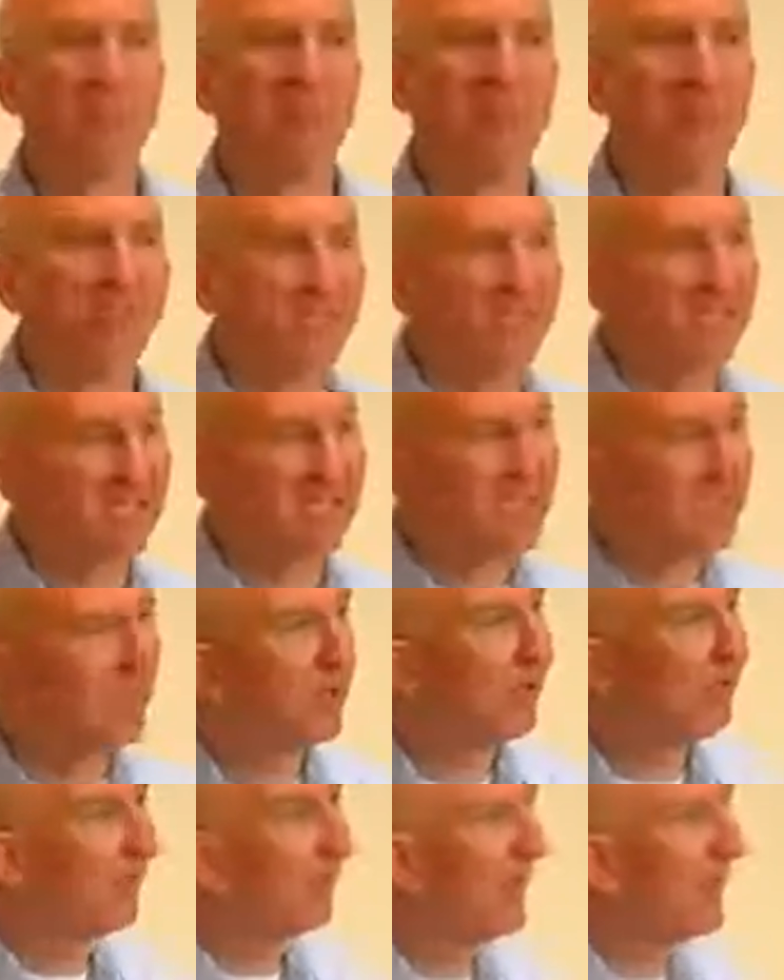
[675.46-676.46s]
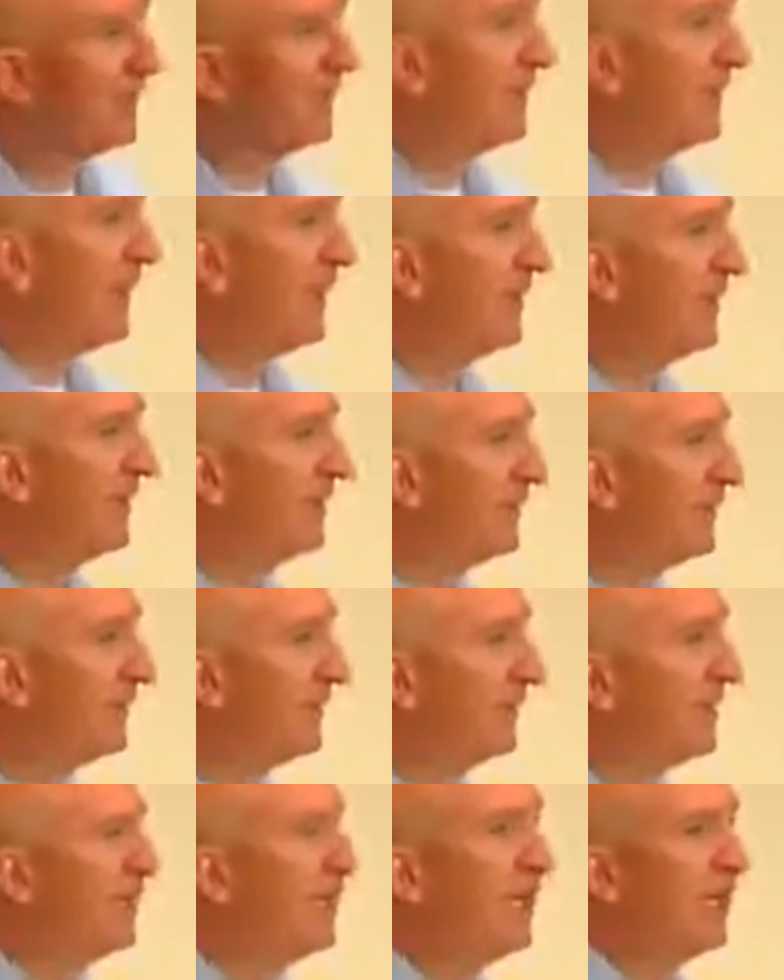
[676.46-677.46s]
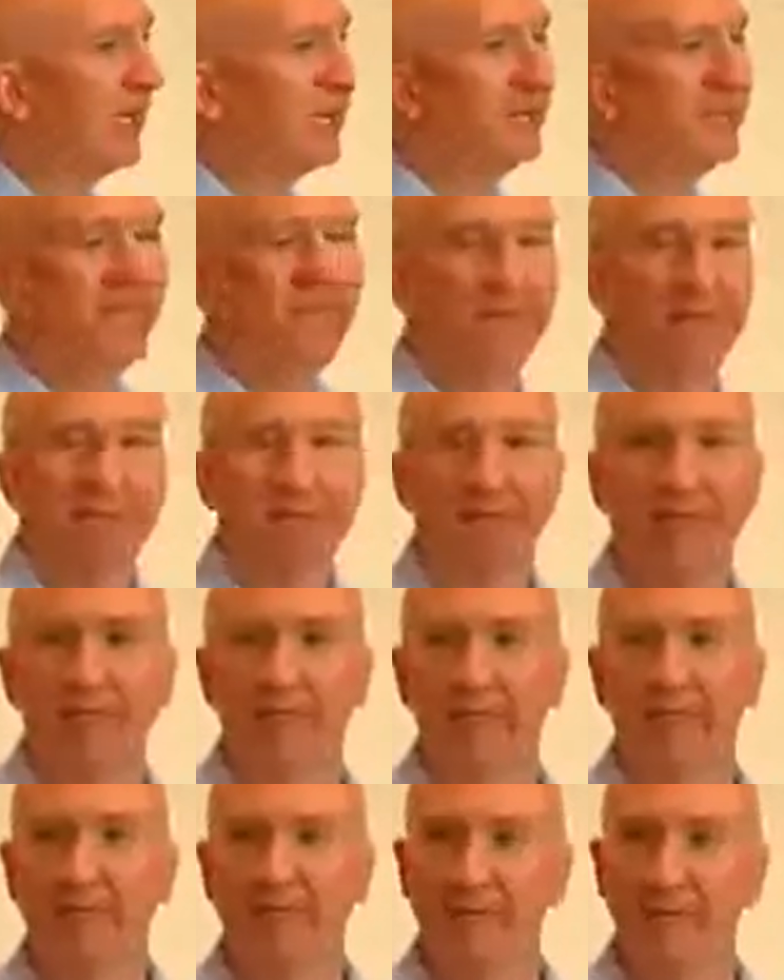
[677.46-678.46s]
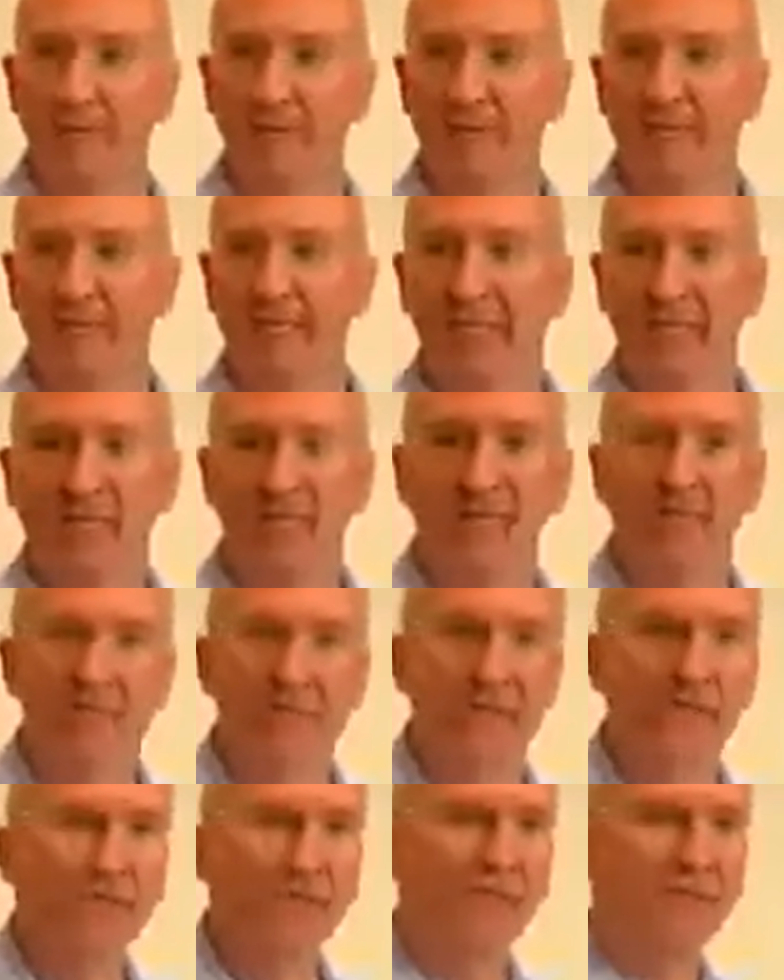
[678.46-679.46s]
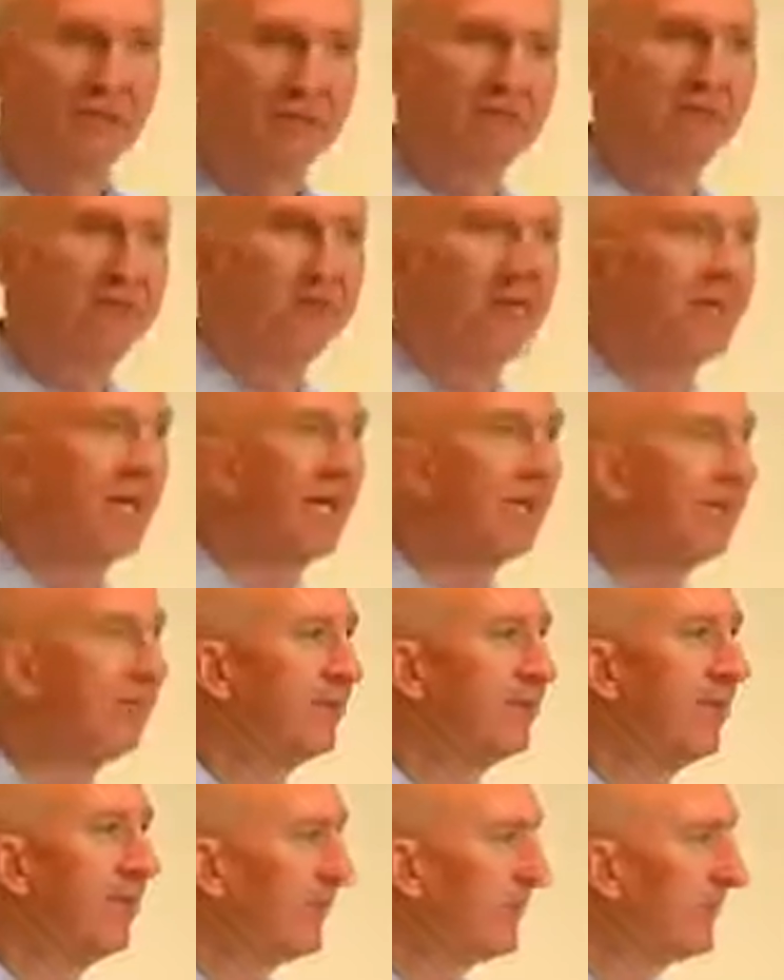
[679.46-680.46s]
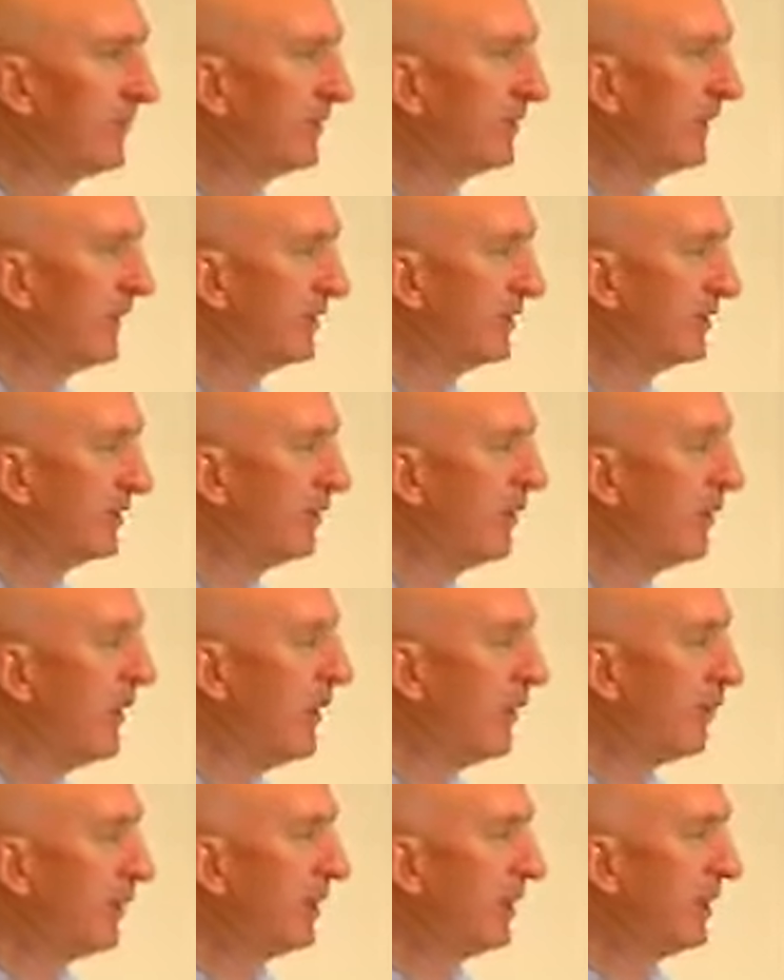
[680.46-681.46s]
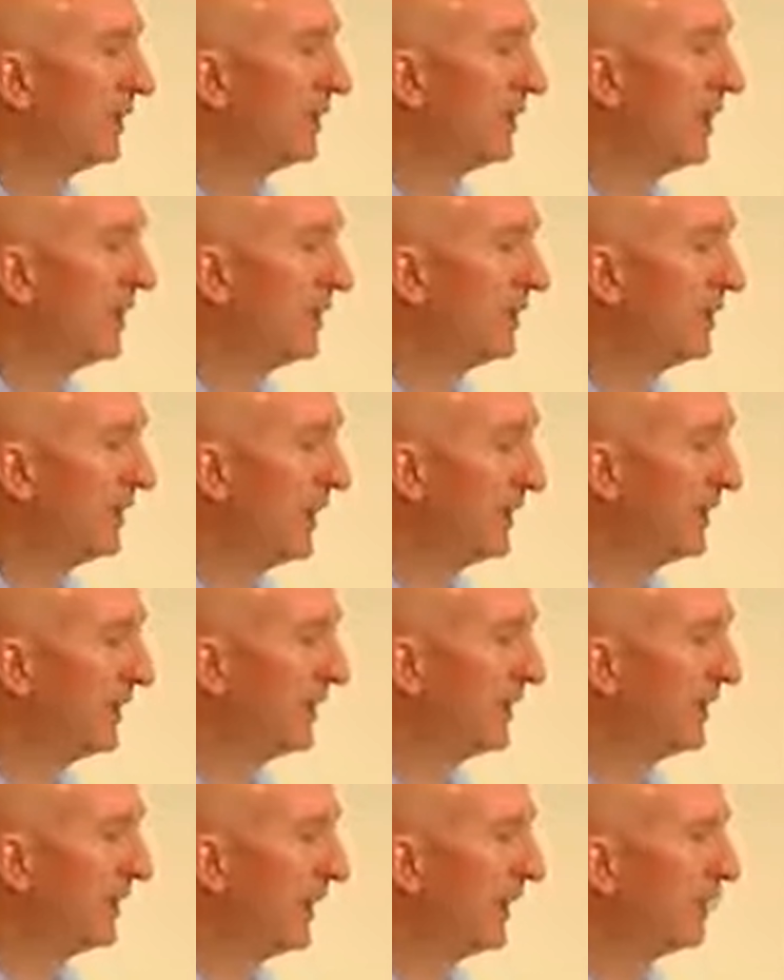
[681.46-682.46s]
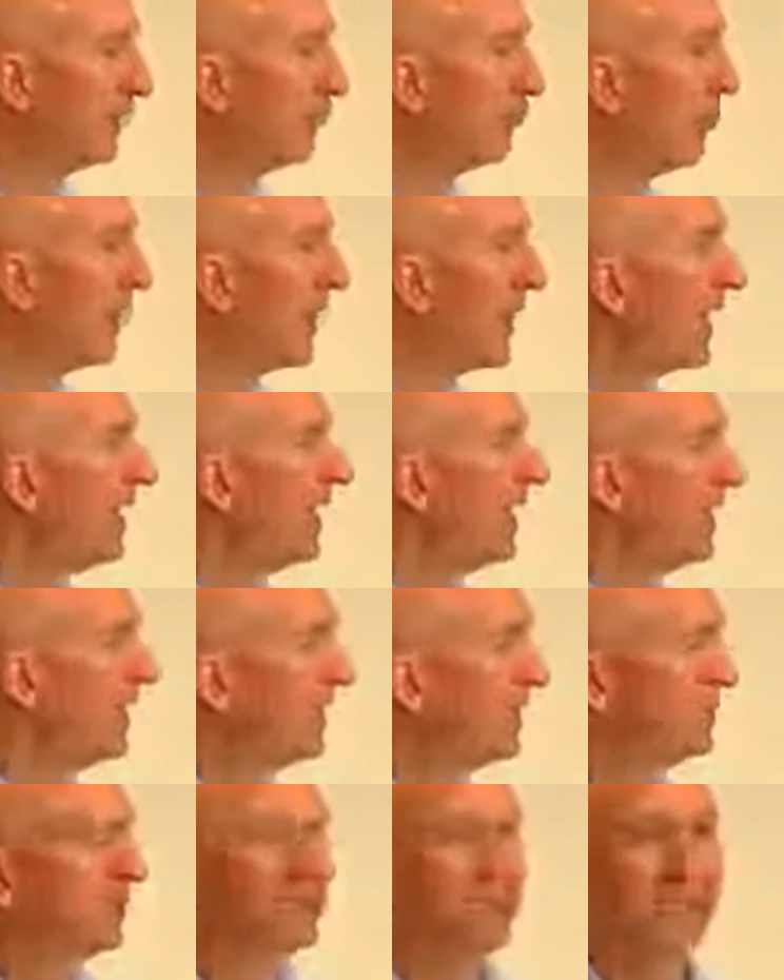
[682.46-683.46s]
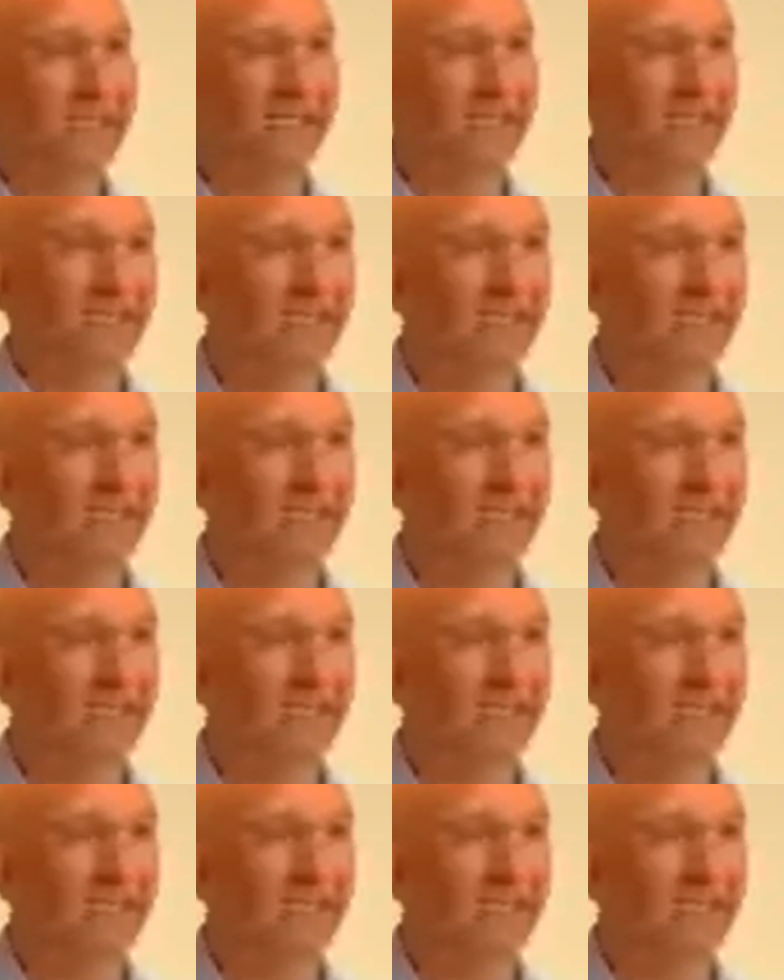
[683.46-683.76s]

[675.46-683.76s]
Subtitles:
please don't write that until we talk about the kind of documentation, until you've written the kind of documentation we're going to talk about today. Here's the key.